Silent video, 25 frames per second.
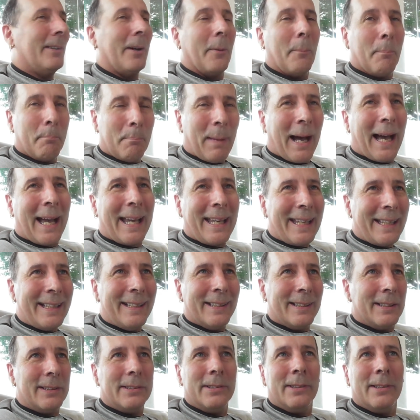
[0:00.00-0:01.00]

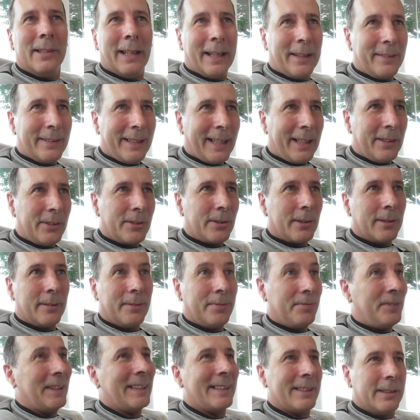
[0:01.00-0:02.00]
made and then sort
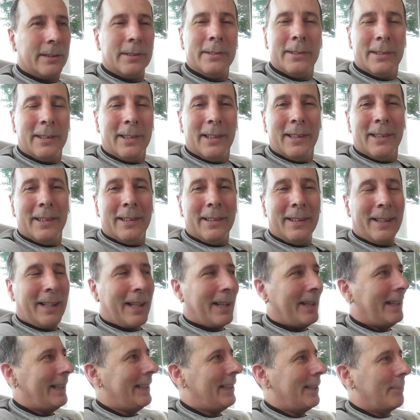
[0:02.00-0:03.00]
of fitted.
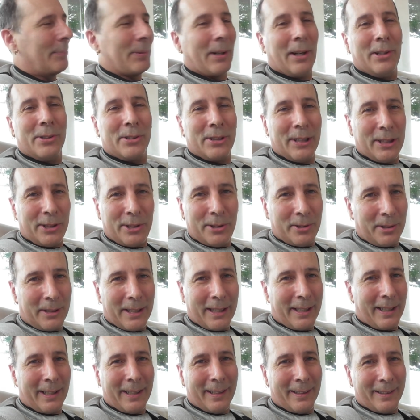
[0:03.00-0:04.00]
In the process you
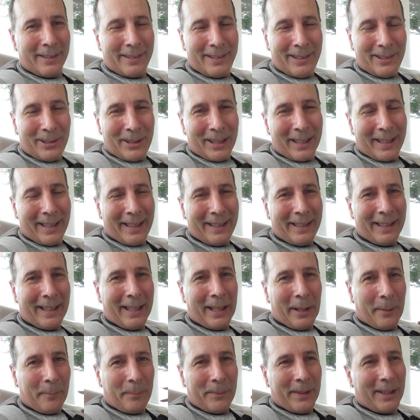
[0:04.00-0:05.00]
get
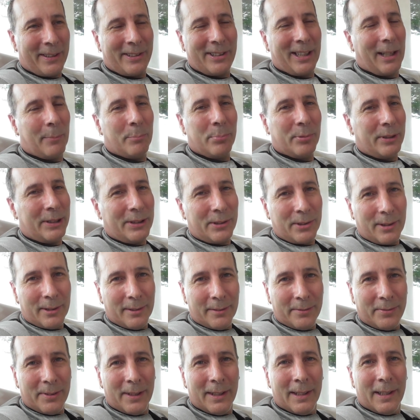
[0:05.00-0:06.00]
a temporary
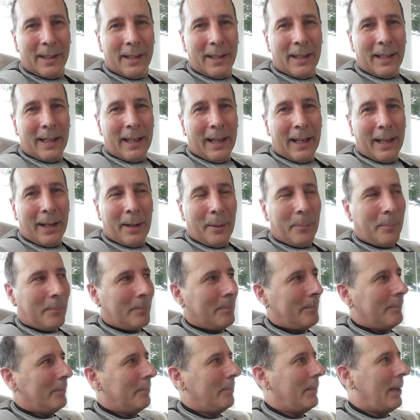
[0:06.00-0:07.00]
sort of
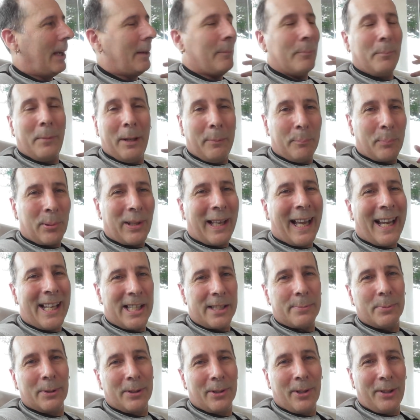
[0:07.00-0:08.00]

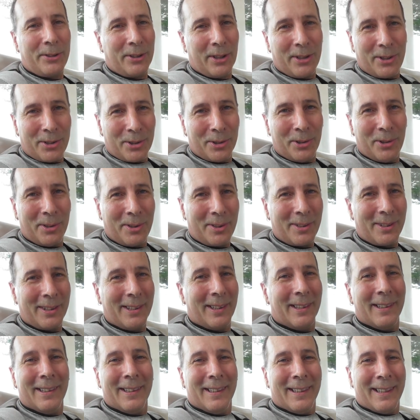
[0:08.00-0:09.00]
emplacement on your tooth
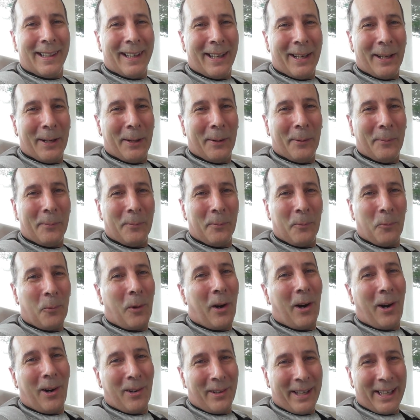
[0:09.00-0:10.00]

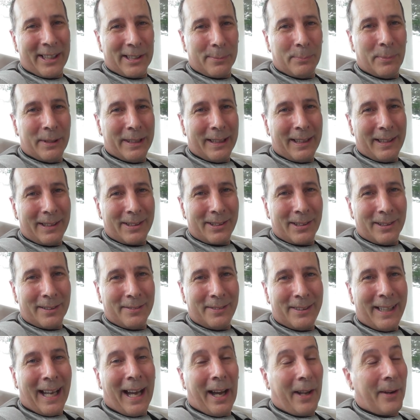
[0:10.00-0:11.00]
while that's being
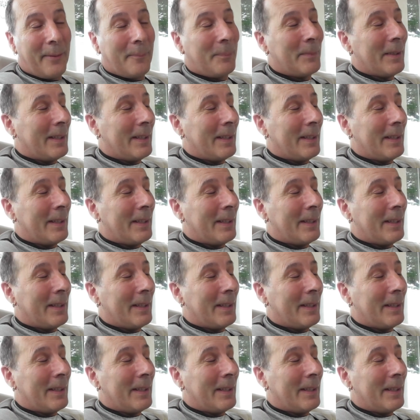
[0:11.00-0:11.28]
sort of done.